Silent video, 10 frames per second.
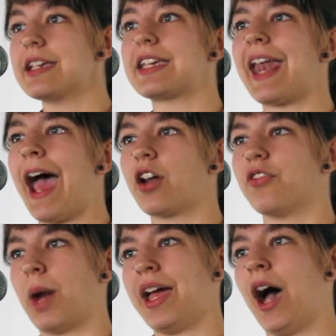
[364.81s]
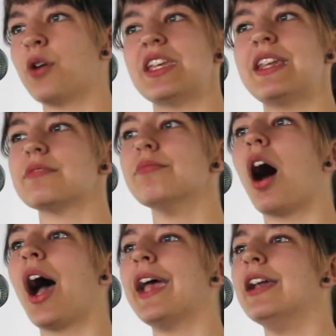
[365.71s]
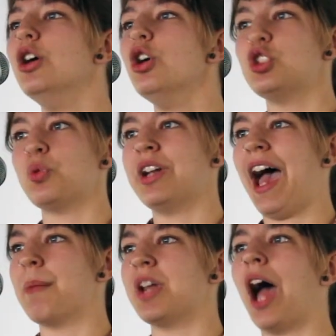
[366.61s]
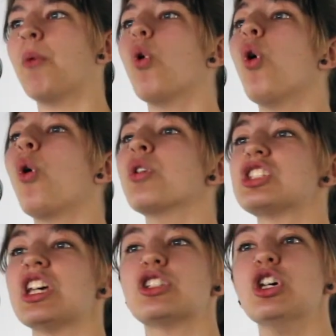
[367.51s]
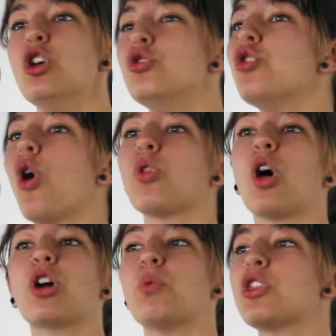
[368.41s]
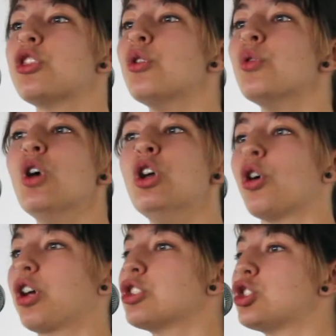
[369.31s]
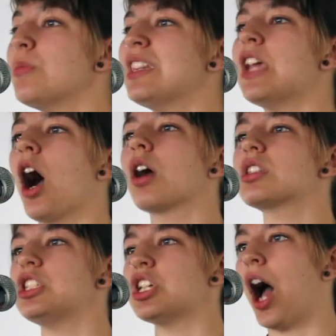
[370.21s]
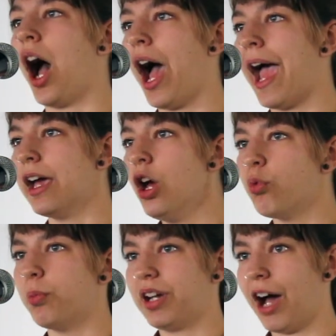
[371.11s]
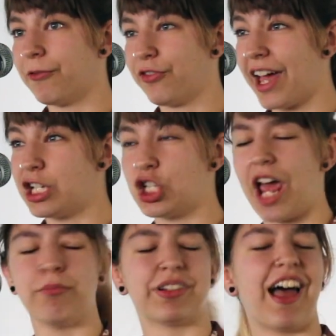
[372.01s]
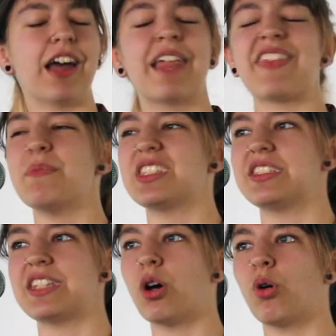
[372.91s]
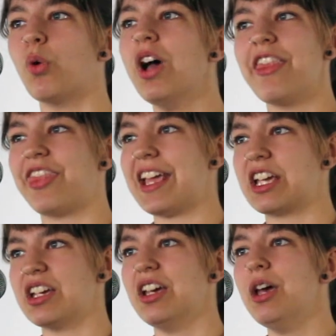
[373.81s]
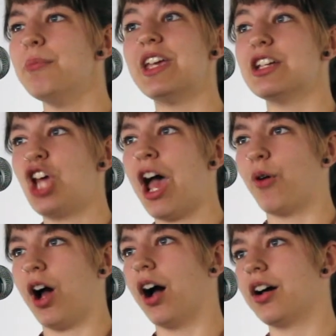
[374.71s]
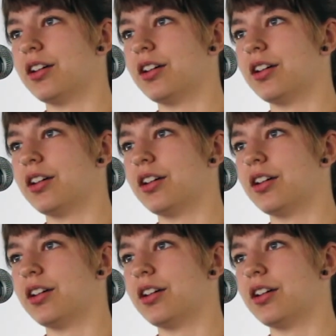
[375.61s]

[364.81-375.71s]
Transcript: Get out of my house. It is mine to inhabit. I will haunt it. No longer with you, not consuming the oxygen. I will become flesh and blood. Let them still think me a terror.